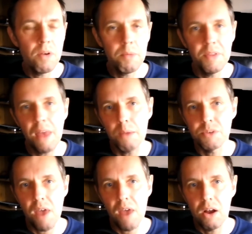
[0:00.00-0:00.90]
I mean, that was
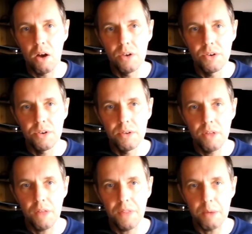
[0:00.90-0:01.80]
retconned. I
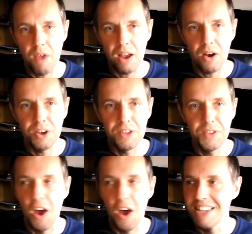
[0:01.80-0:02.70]
think that was retconned in
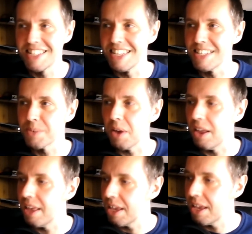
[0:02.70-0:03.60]
the '90s. Well,
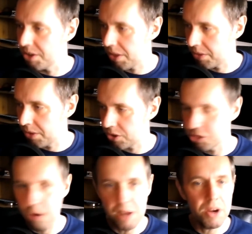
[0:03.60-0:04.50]
you know, not
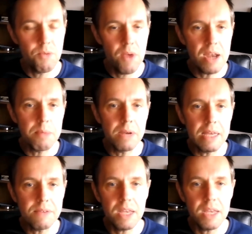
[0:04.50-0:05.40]
sure anybody really
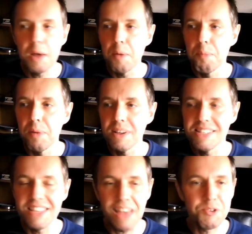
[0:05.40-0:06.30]
believes it, but
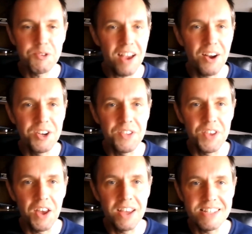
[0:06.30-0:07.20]
that was retconned in the
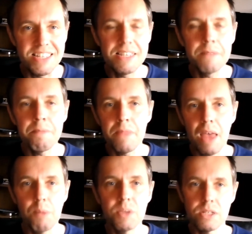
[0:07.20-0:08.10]
'90s.
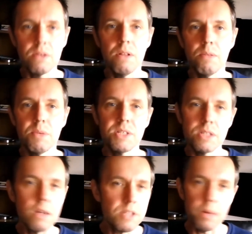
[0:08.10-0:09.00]
And we're still
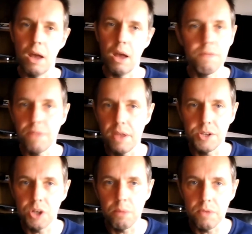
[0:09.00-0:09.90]
doing half their
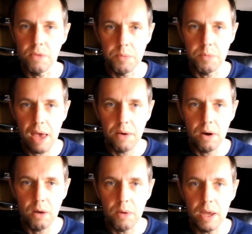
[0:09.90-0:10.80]
job for them now, aren't we?